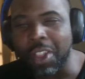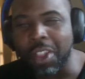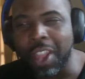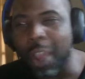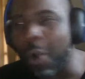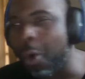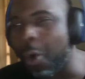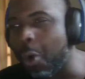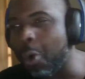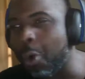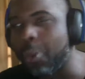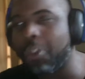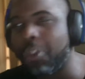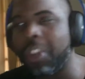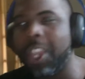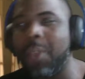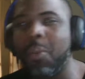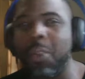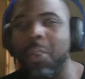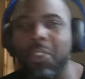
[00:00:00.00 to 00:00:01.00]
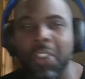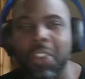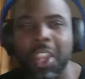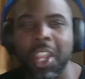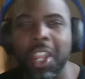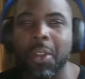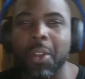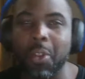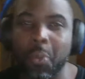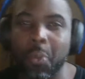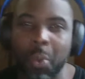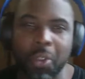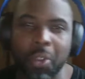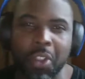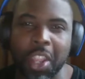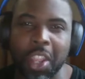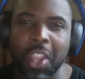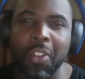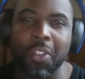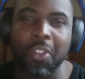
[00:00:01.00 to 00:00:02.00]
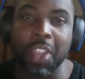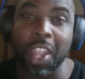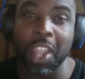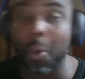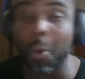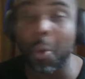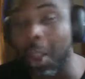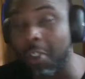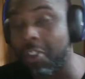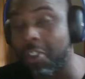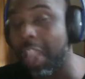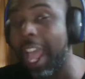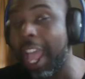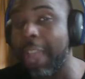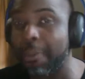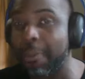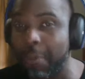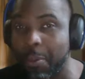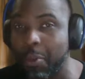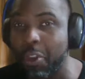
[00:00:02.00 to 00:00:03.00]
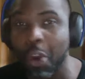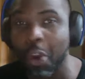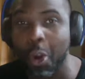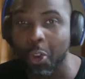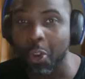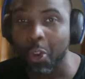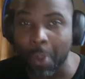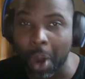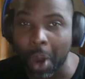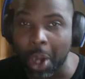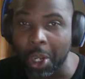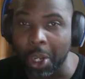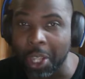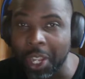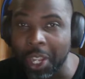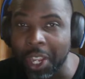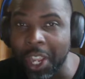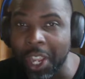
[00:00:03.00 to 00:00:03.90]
that whole team with TNT, aside from Charles Barkley,